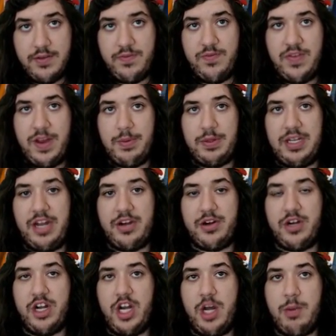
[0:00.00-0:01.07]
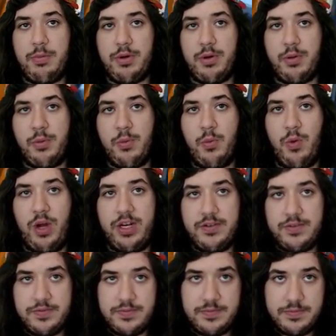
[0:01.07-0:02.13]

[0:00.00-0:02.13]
Feral Letter number 1.